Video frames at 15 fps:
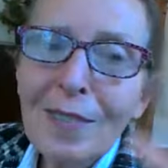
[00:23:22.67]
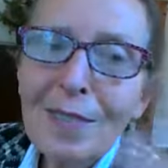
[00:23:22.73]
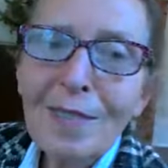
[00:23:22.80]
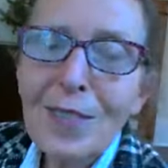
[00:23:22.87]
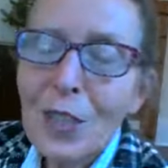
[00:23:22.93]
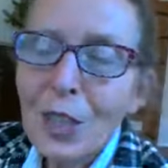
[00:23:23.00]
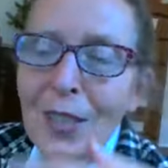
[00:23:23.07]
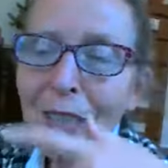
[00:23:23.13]

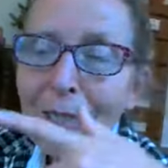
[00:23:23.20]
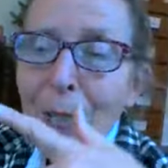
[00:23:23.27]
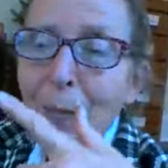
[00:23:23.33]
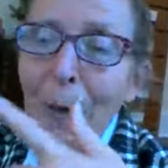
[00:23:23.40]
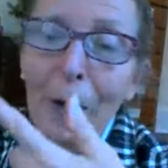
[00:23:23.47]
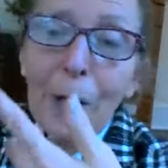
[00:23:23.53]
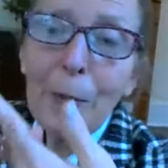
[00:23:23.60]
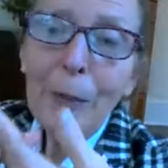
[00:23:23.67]
just
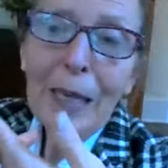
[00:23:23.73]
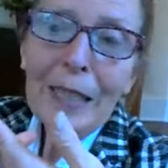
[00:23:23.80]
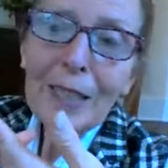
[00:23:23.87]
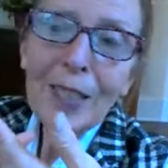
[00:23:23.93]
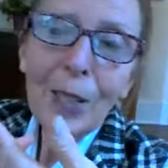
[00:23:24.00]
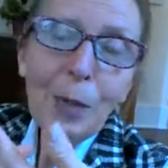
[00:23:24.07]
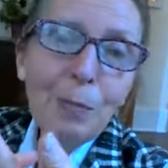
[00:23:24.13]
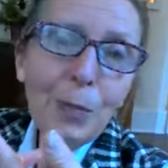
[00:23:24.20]

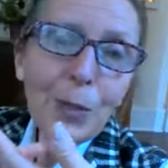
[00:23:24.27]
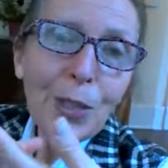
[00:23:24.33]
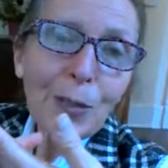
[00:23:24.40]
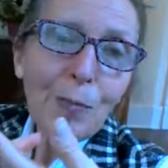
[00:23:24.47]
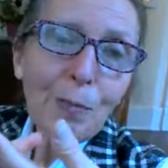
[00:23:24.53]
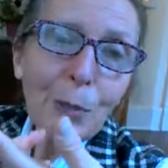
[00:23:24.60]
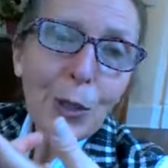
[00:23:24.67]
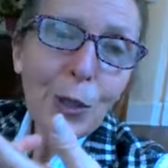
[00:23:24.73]

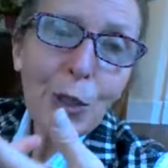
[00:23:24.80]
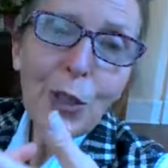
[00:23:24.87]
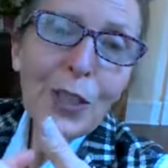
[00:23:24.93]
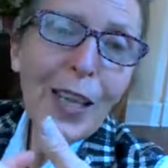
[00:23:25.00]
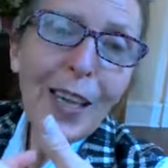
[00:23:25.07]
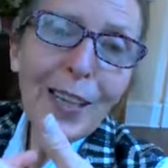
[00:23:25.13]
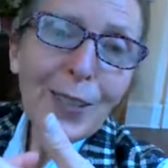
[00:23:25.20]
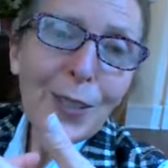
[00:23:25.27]
experiment, push your
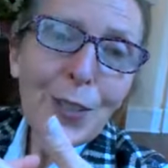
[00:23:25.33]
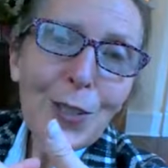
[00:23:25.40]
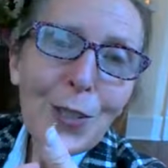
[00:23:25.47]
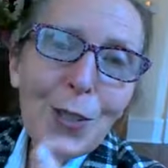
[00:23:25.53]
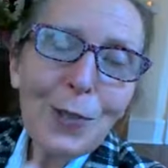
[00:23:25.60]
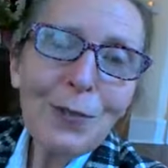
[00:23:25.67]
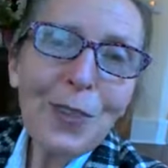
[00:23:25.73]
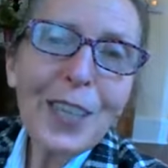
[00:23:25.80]
nail into
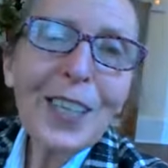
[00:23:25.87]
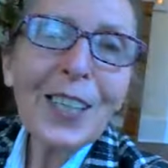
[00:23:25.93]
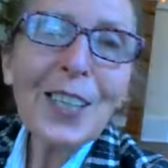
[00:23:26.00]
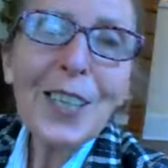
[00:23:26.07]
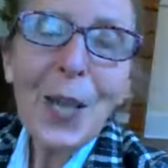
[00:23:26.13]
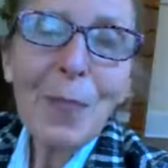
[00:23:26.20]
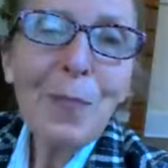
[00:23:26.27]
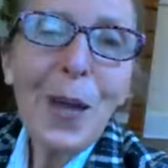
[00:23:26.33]
your
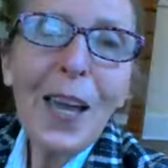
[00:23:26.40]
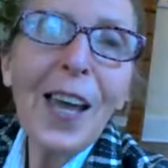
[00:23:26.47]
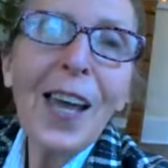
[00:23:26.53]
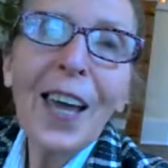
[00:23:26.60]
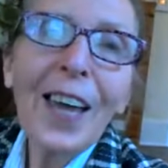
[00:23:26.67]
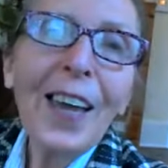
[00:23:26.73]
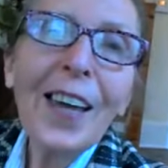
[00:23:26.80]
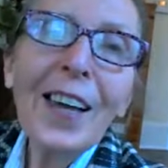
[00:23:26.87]
fingertip
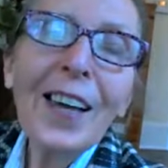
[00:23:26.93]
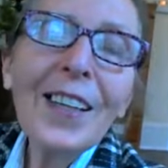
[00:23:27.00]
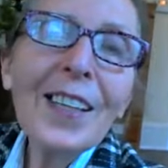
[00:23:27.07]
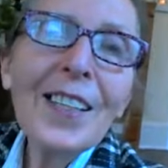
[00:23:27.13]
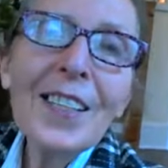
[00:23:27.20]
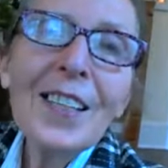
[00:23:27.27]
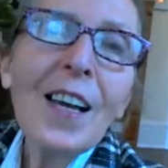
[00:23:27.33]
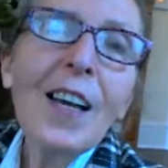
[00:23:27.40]

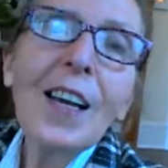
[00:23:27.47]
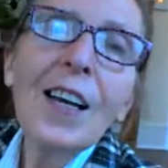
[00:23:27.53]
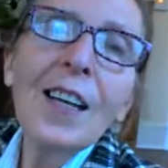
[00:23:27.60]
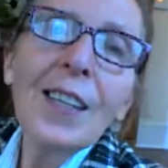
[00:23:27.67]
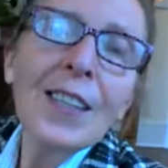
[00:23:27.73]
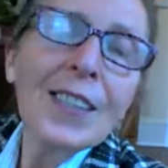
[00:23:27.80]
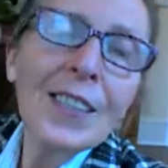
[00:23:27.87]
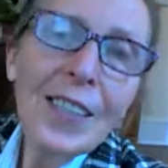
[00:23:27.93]
and
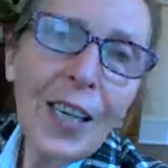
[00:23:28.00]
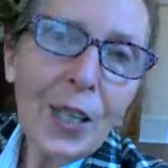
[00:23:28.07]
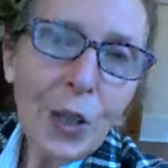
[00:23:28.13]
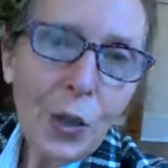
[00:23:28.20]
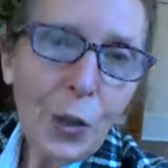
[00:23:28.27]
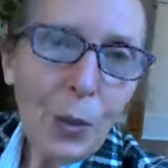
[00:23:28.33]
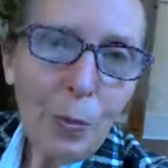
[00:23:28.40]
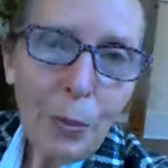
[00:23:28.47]
say to
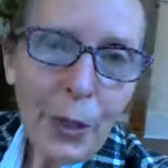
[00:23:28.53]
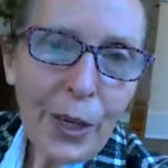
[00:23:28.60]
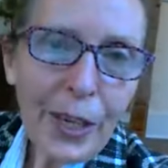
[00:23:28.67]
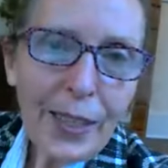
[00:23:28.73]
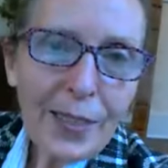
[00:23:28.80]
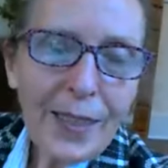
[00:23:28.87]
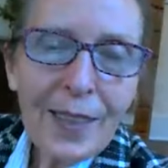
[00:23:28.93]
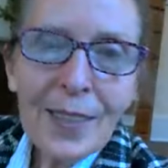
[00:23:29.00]
your
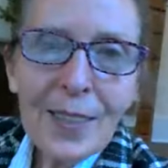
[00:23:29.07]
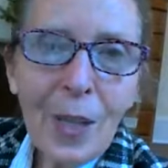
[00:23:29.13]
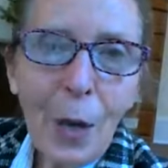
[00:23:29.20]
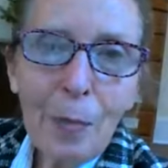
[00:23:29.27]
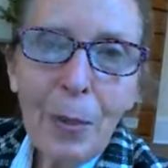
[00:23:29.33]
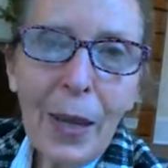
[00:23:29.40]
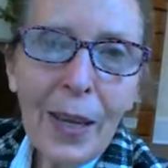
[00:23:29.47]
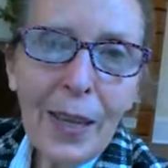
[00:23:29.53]
brain, that's not
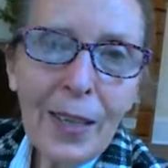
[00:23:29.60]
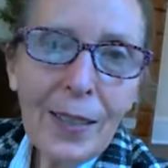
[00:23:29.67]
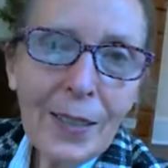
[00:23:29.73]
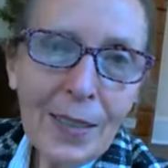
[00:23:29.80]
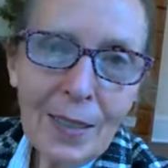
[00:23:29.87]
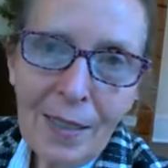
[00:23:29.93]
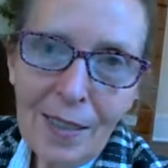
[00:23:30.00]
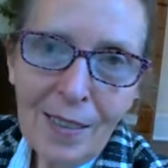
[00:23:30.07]

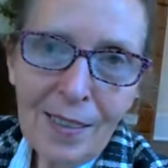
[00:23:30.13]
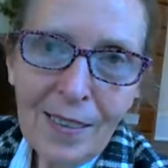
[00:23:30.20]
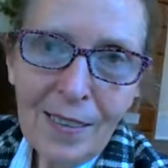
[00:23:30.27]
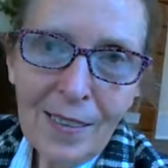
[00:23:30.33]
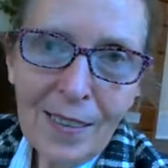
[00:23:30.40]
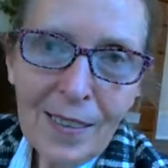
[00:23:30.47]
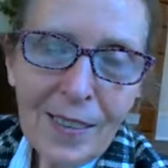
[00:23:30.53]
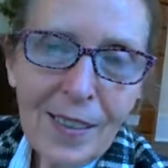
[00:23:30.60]
pain,
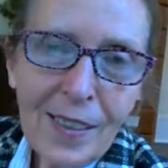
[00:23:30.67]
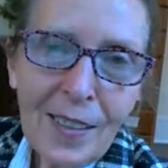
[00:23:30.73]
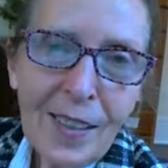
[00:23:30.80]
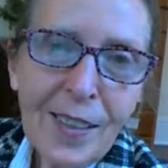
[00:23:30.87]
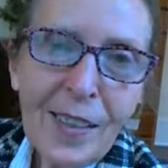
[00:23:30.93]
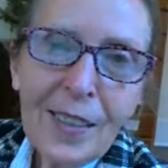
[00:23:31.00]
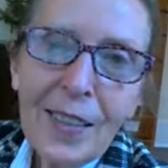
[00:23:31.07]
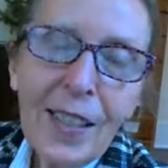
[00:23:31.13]

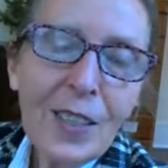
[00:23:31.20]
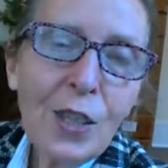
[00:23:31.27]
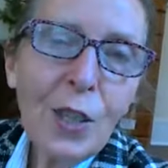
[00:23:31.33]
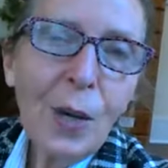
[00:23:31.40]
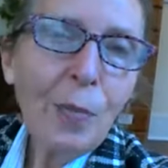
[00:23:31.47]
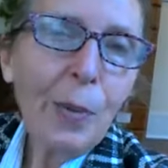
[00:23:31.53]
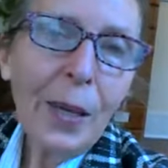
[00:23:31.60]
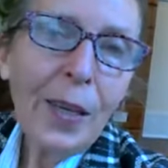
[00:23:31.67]
that's
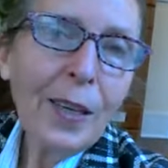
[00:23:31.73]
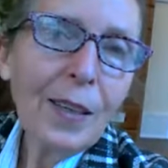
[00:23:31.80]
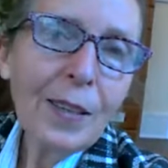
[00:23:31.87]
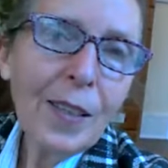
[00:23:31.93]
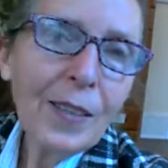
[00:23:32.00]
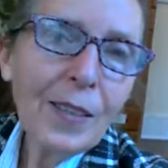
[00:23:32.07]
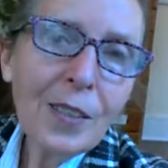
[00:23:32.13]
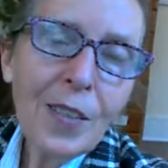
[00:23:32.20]
not pain,
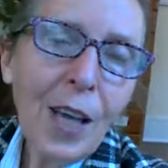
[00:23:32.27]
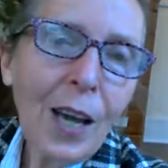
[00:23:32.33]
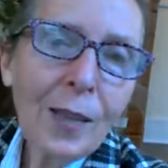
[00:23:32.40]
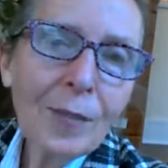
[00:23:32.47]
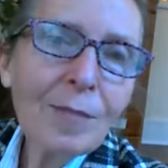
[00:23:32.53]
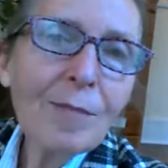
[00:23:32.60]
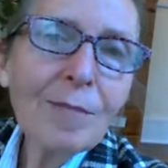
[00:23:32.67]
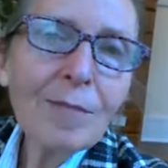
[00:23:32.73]
that's not
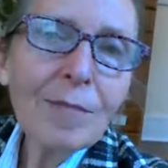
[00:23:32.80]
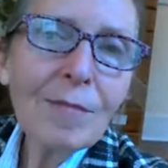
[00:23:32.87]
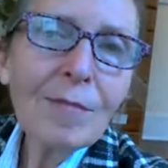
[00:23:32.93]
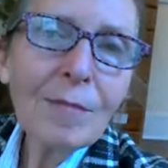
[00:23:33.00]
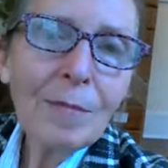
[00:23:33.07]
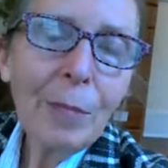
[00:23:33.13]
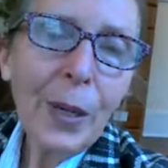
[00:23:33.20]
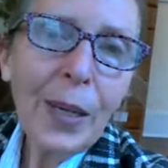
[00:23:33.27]

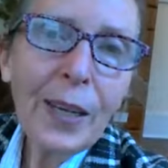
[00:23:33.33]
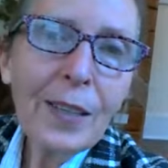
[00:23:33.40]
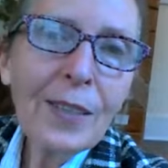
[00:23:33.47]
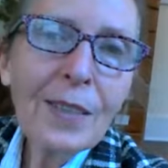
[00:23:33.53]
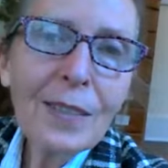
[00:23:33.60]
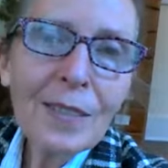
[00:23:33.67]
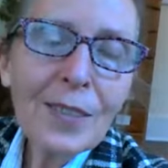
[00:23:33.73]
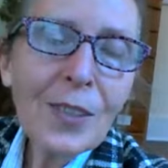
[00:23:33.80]

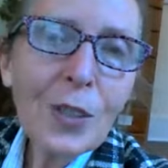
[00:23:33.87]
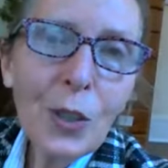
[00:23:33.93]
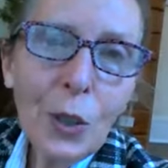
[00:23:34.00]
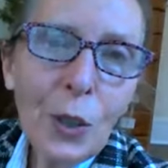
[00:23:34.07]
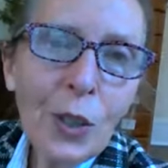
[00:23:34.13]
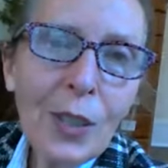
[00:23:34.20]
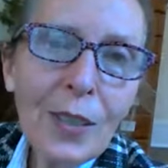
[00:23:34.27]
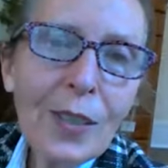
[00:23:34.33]
pain.
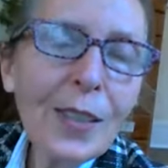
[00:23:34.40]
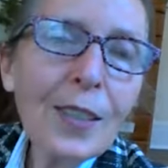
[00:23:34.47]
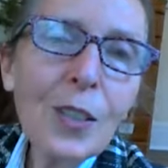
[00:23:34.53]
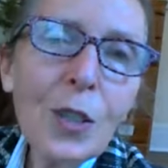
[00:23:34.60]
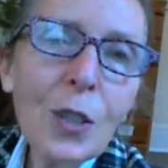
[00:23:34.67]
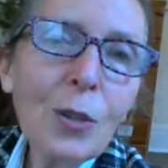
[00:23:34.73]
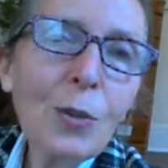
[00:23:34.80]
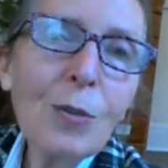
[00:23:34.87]
Turn it
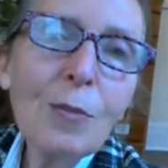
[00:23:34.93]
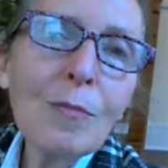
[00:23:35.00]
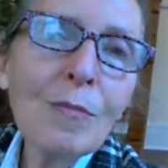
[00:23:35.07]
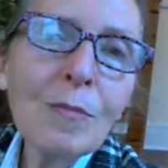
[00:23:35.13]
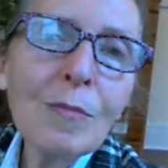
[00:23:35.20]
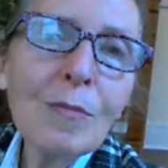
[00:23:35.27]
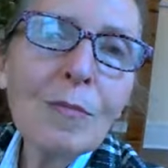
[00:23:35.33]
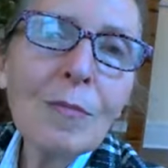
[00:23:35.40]
into
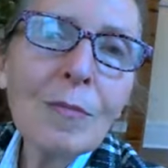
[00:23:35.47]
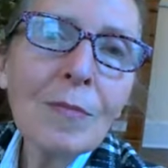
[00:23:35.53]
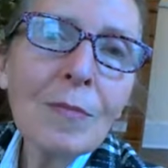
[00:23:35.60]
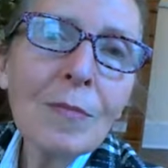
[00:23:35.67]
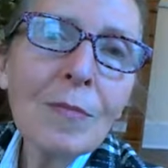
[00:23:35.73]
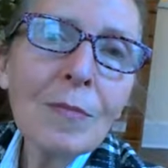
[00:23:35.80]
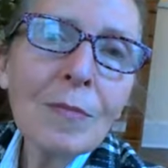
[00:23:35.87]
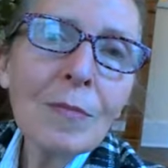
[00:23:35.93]

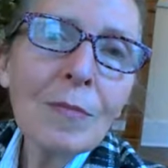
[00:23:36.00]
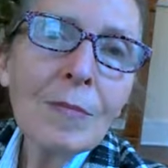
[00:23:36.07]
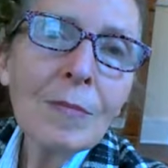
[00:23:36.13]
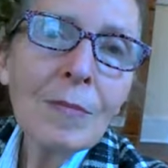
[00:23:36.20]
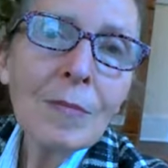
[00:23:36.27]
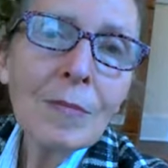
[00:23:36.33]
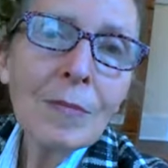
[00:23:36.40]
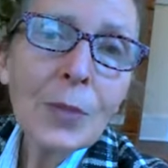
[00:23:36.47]

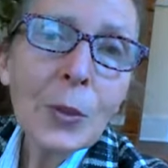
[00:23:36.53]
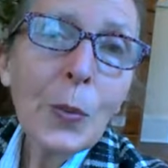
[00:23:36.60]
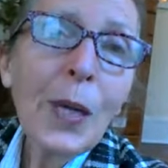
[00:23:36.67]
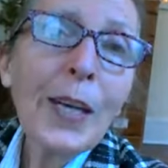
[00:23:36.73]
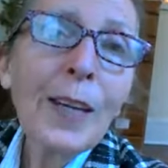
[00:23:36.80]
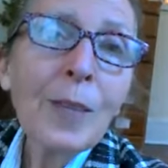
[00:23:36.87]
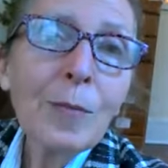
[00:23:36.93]
sweating,